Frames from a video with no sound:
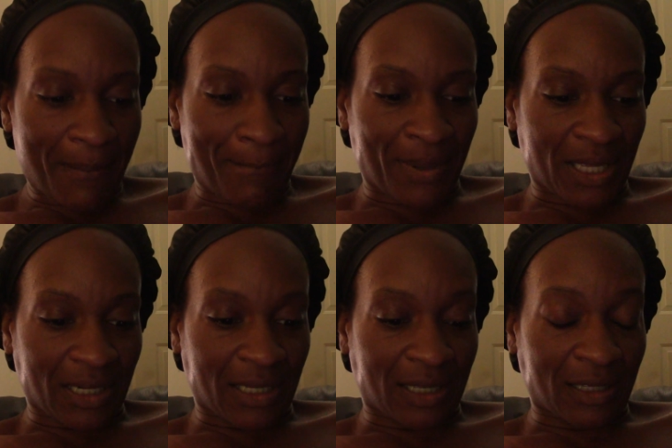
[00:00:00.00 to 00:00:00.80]
but
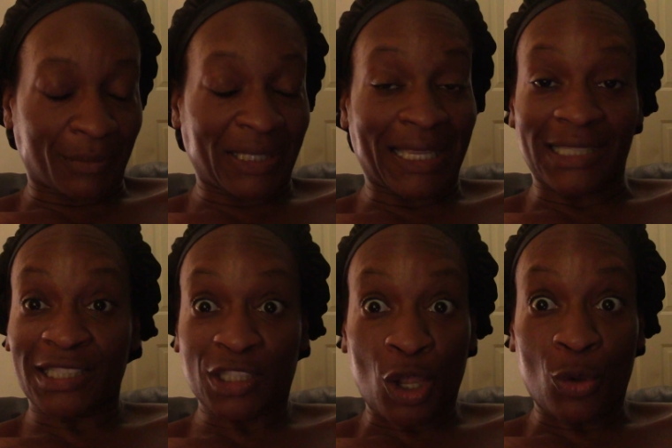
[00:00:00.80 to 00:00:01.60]
um, yes,
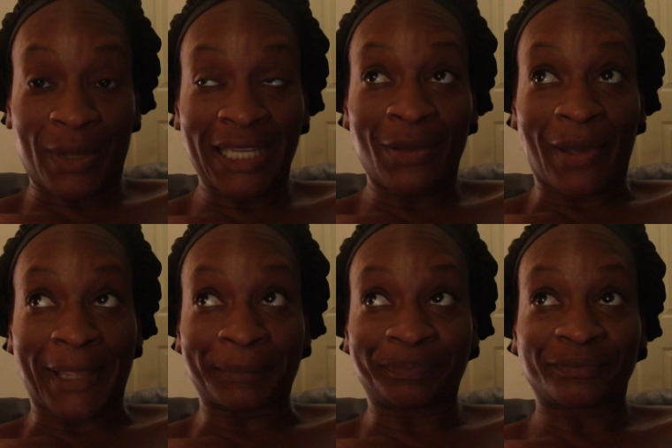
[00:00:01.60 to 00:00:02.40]
so
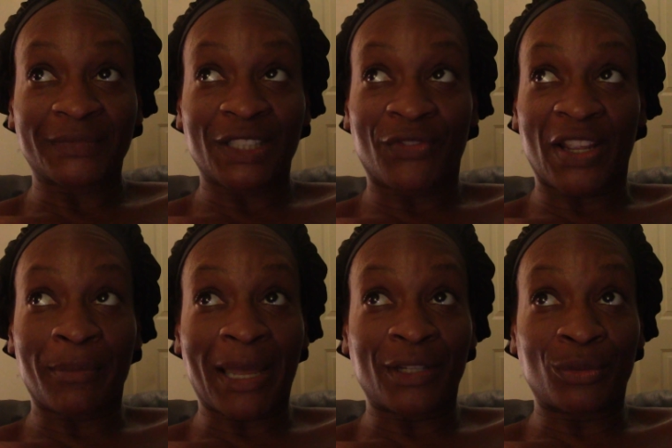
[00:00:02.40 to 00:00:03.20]
anyway, for
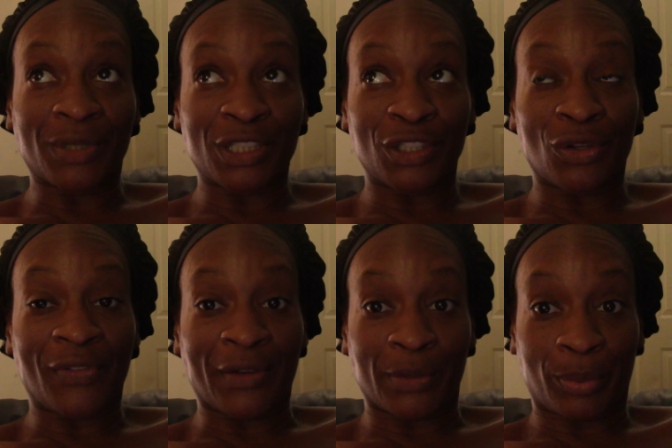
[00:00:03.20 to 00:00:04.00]
everybody who wants to know if
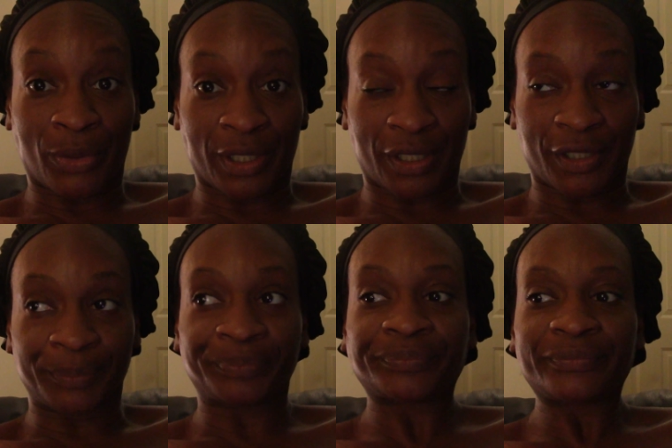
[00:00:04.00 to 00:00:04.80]
I reported her,
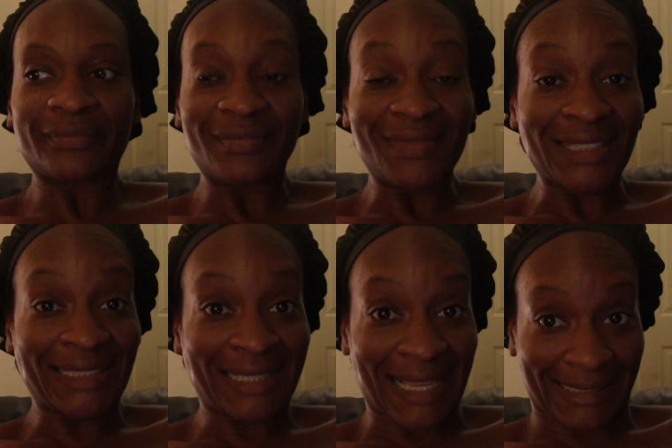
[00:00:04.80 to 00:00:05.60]

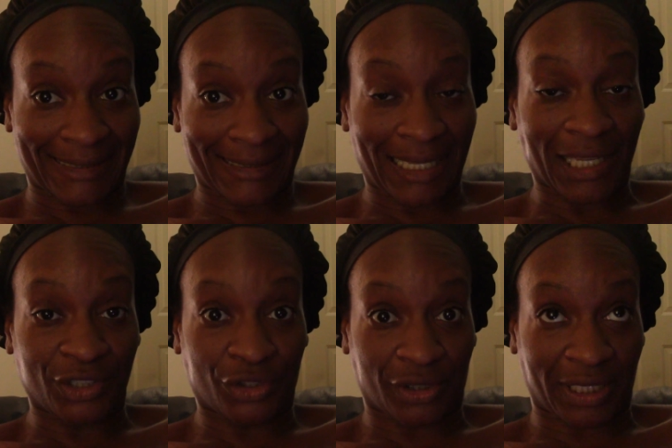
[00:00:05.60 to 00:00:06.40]
yes, I
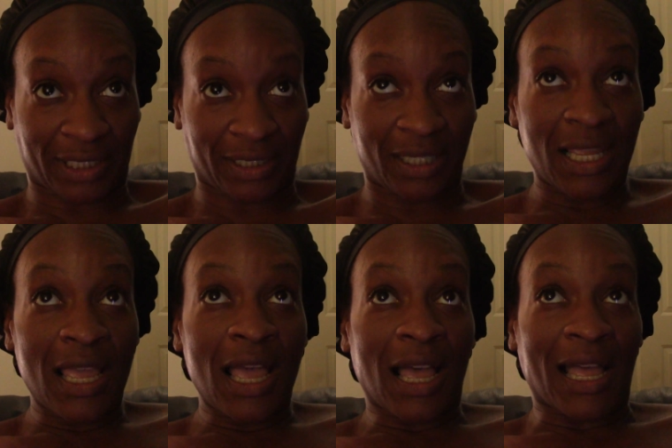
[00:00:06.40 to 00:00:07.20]
sure did.
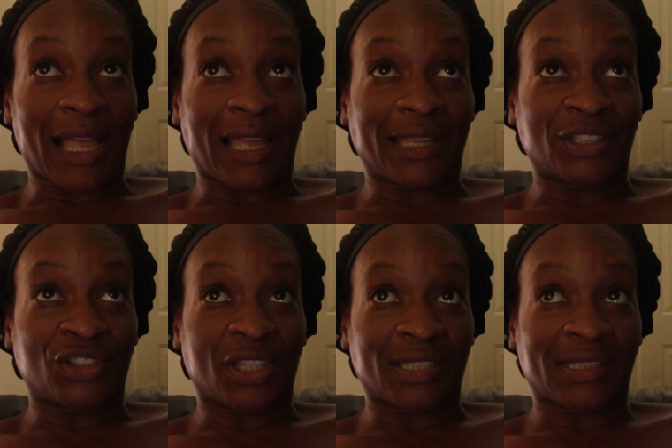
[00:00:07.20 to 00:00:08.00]
I
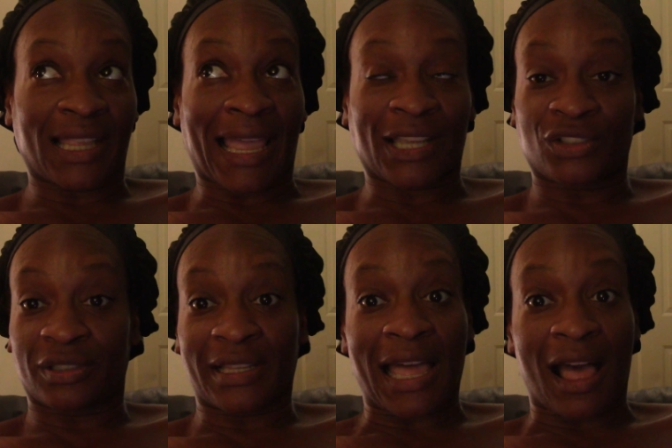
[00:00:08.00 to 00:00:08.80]
just
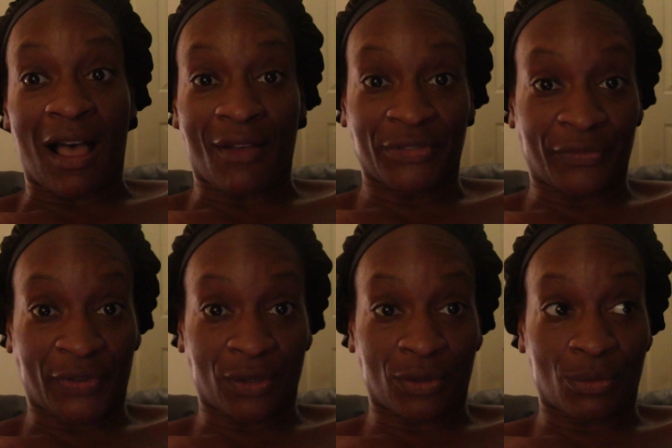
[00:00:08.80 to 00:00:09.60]
actually got off the
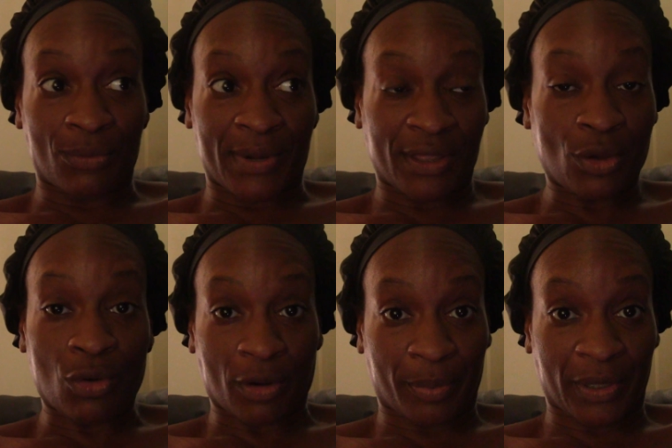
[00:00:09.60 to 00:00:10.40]
phone with
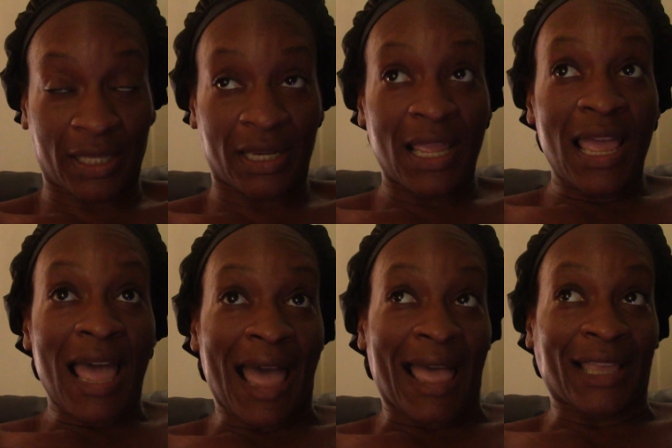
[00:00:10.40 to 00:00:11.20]
corporate.
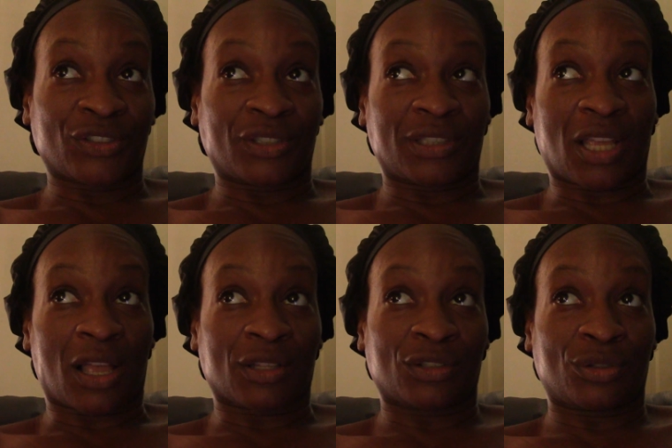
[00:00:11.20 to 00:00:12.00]
I actually
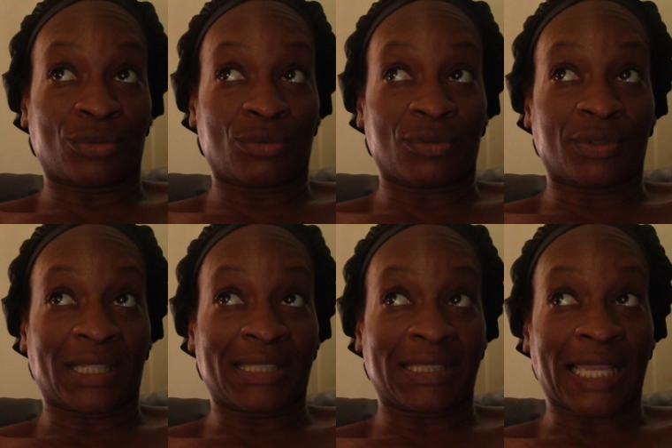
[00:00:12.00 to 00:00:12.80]
talked to
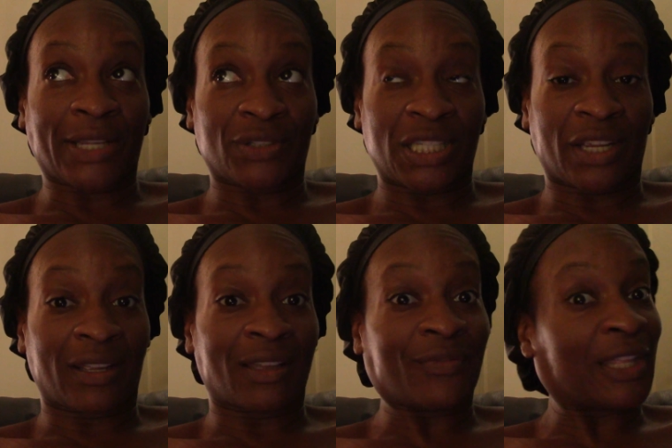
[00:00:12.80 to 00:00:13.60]
the
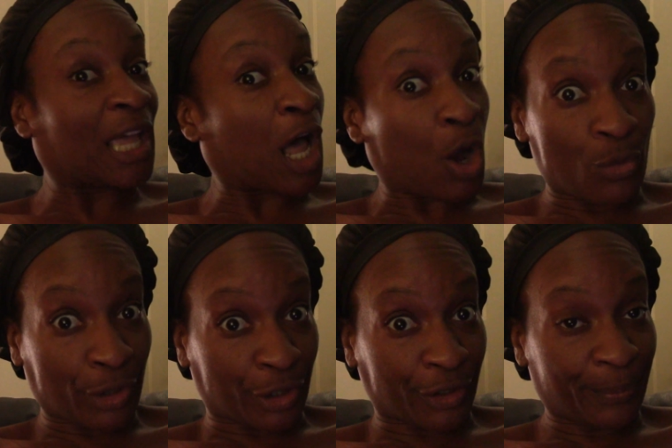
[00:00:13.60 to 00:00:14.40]
secretary of the
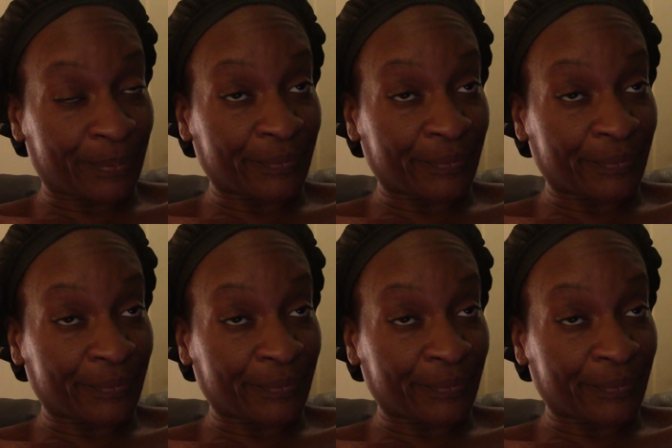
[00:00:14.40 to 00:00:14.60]
owner